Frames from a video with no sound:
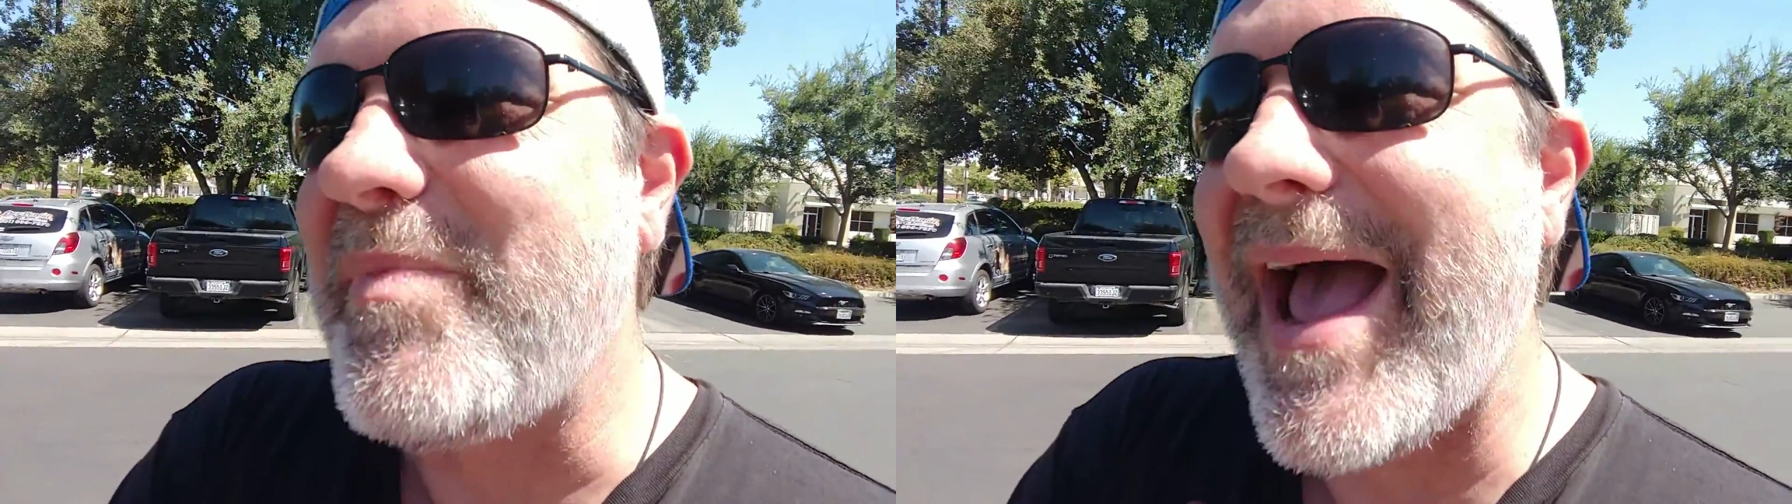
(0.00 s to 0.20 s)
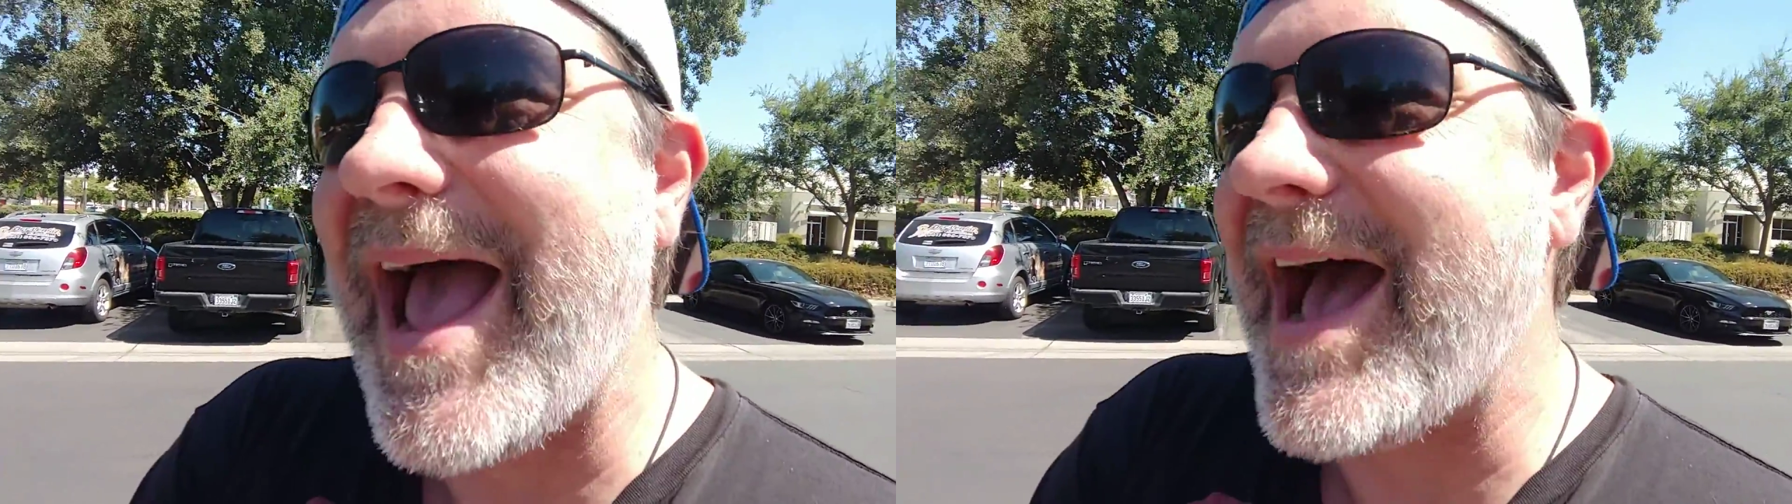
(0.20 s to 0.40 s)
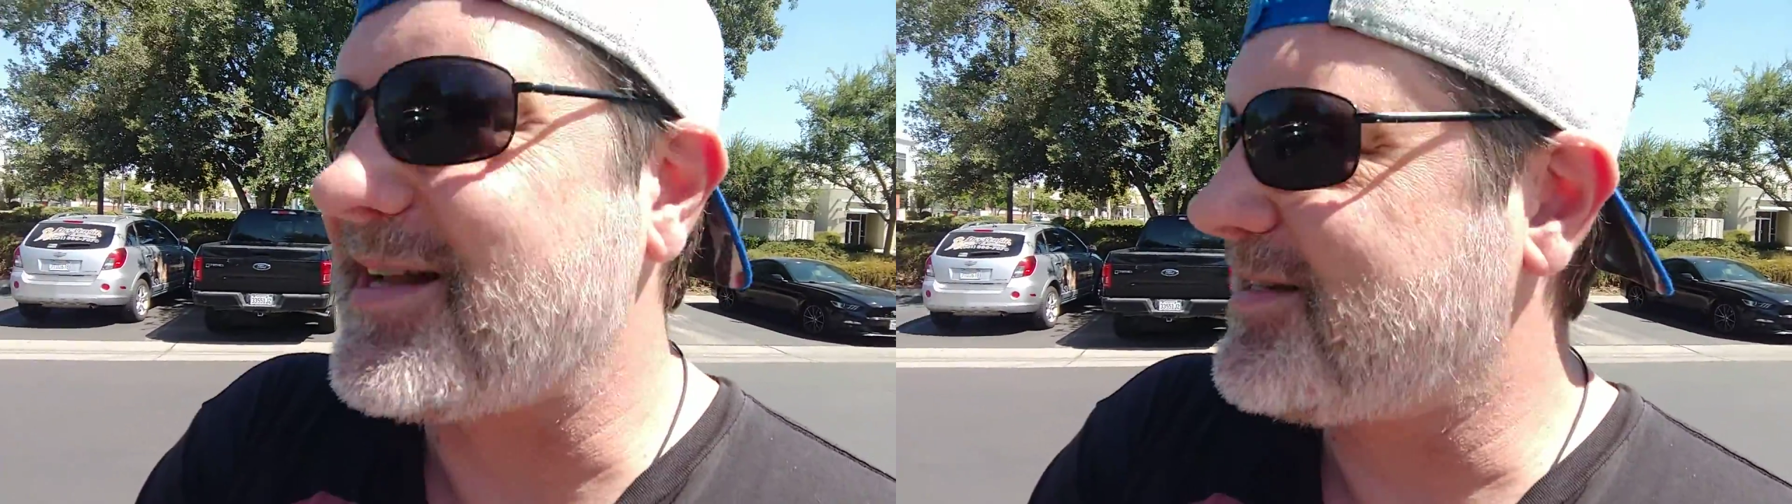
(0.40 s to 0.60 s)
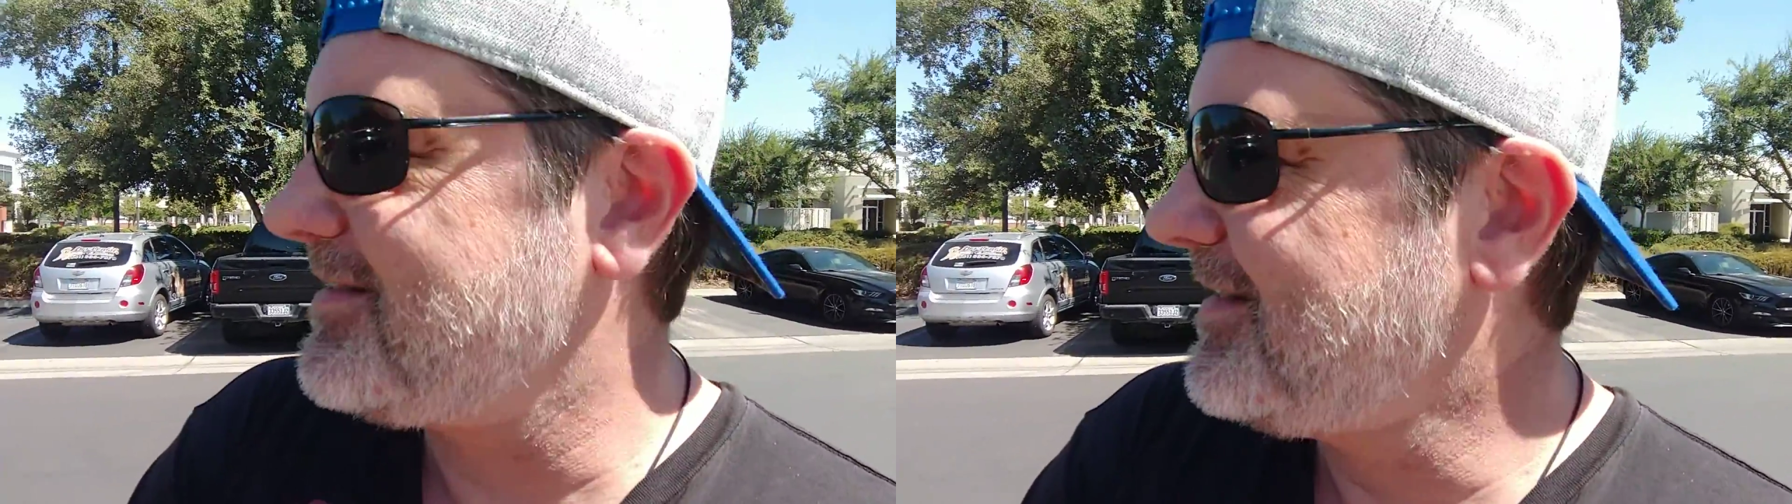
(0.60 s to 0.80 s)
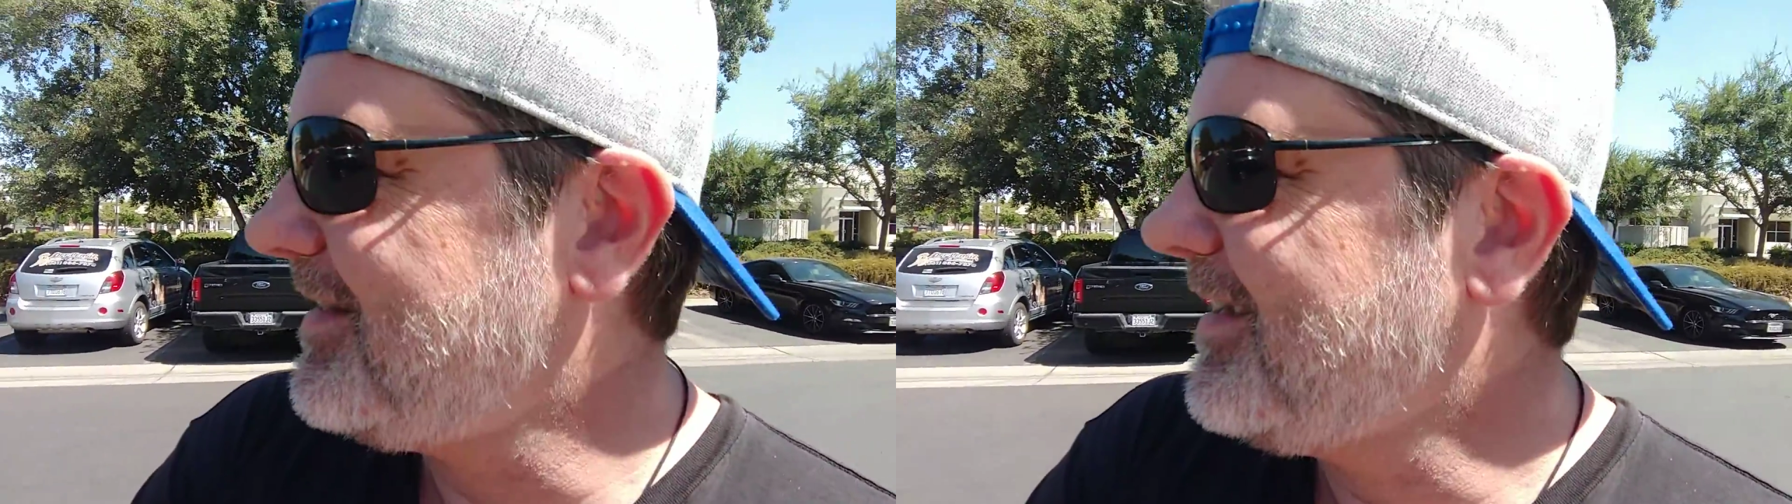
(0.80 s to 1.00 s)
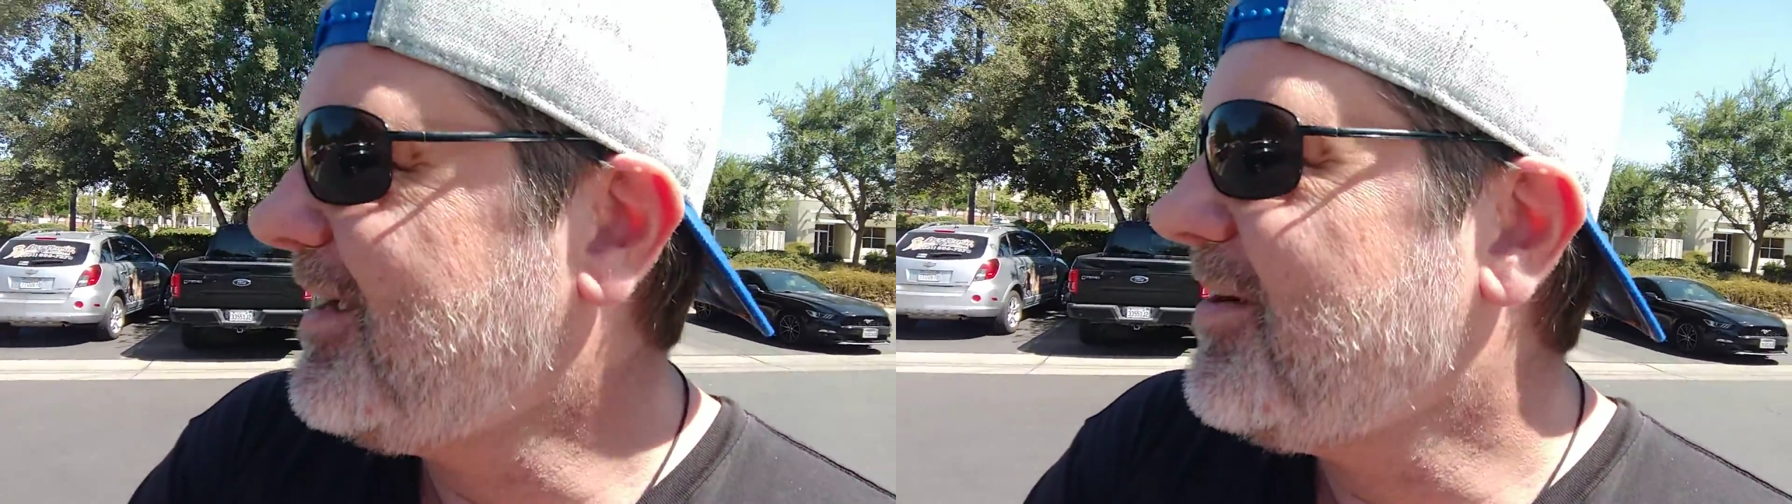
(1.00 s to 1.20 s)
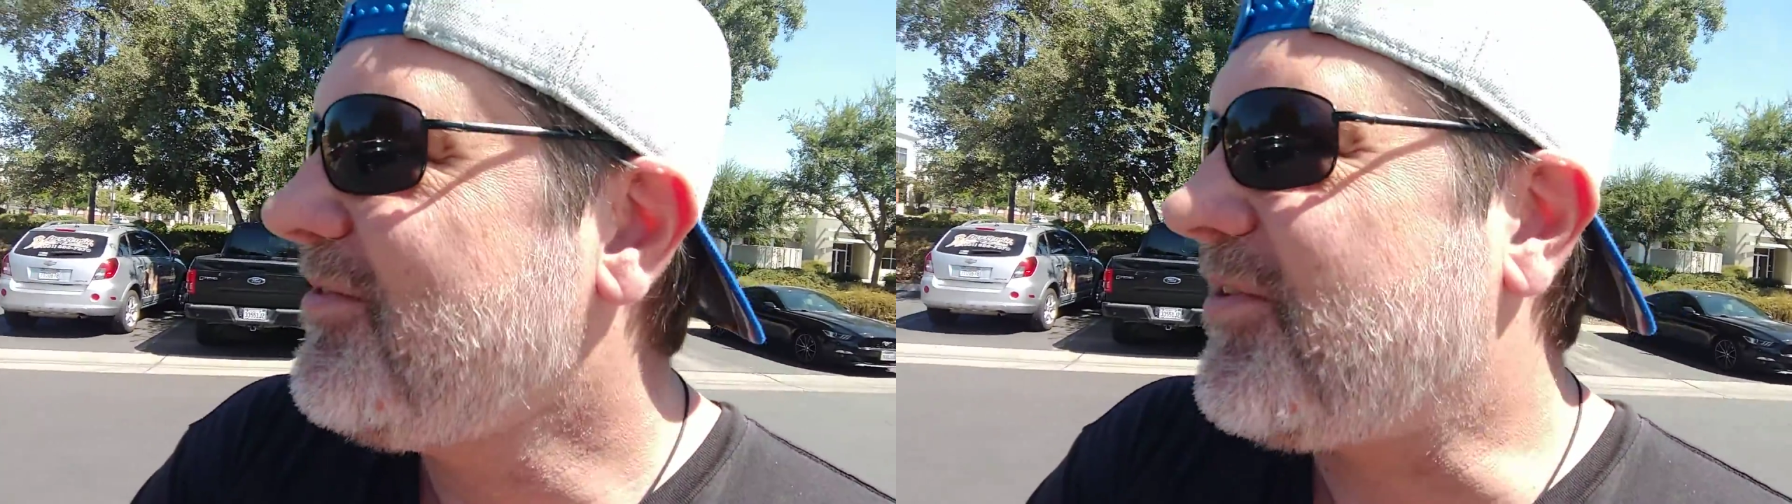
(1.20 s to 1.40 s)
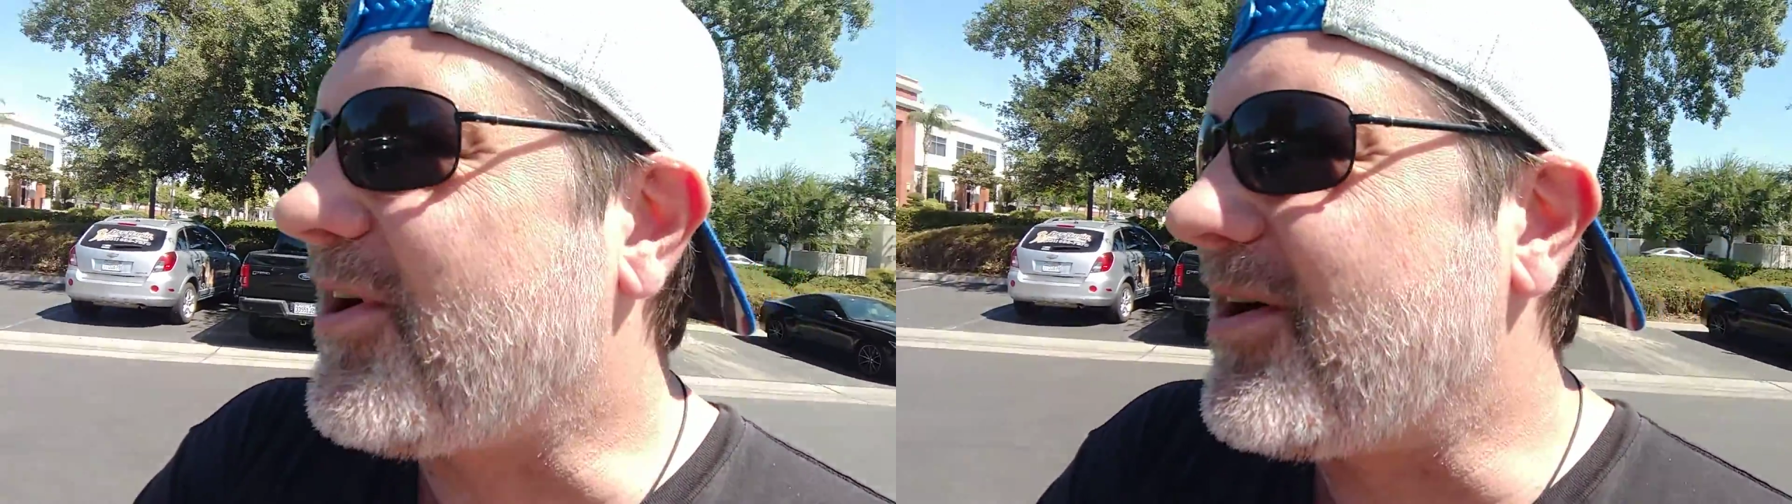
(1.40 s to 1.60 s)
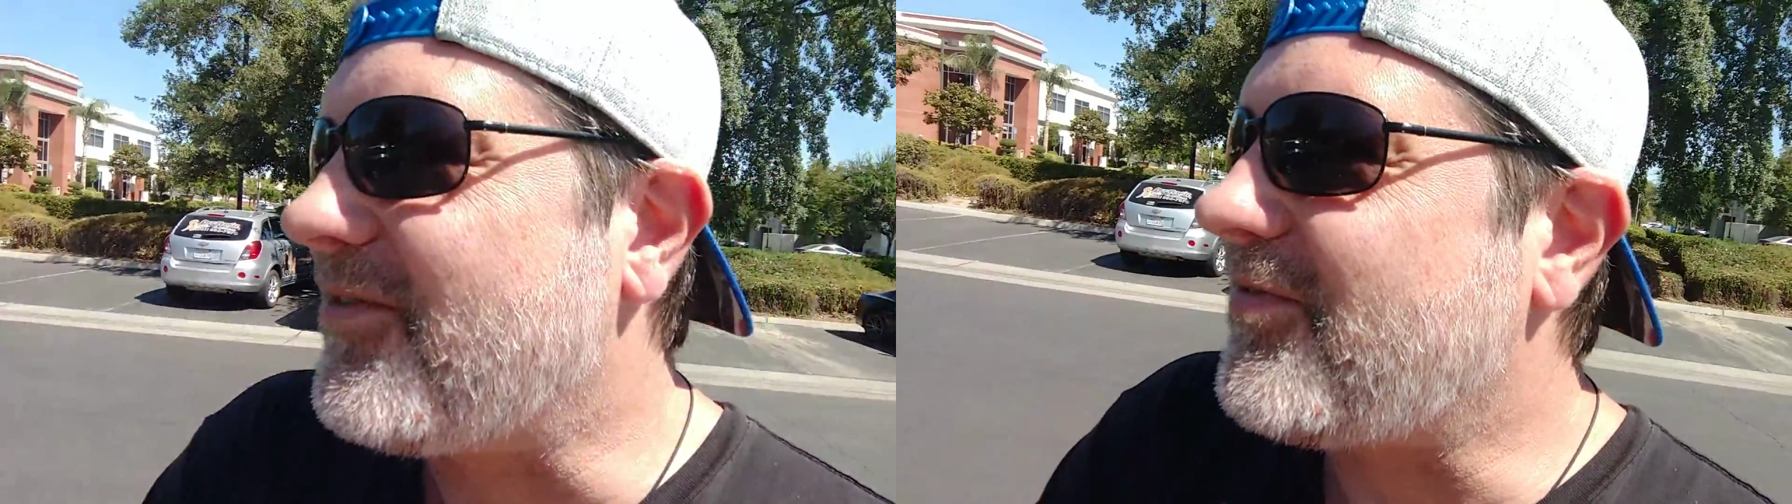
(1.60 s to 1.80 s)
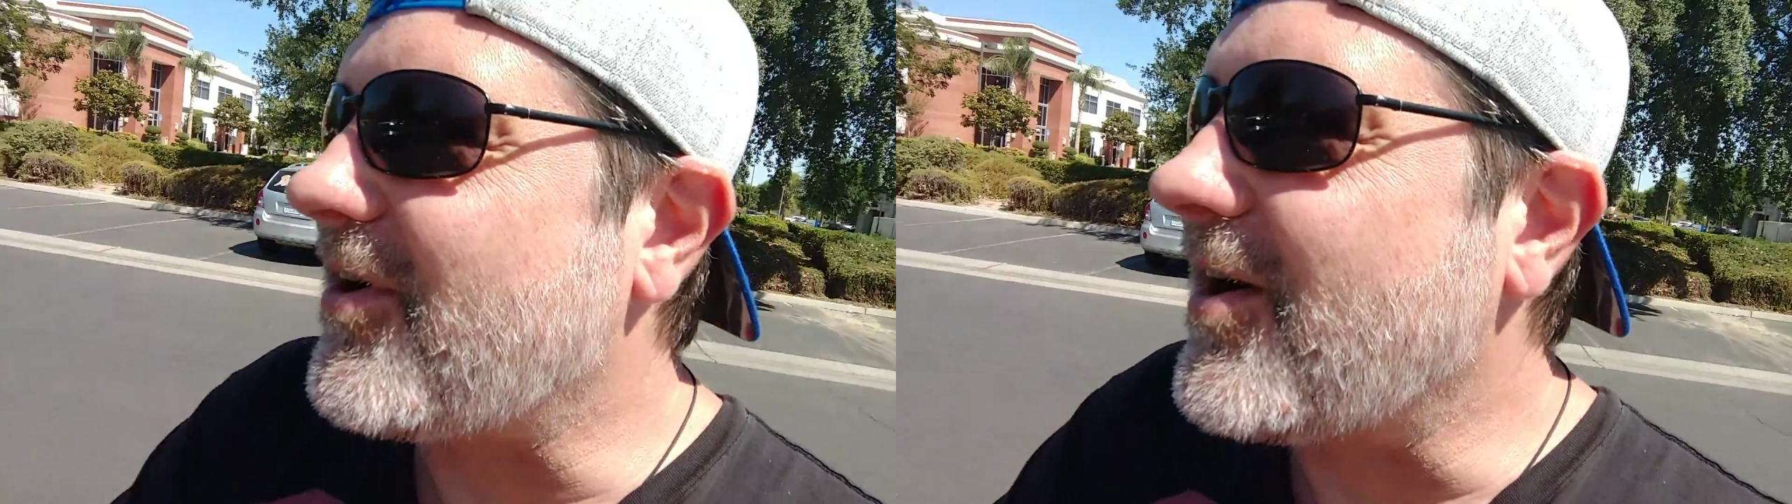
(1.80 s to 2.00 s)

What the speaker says: pass for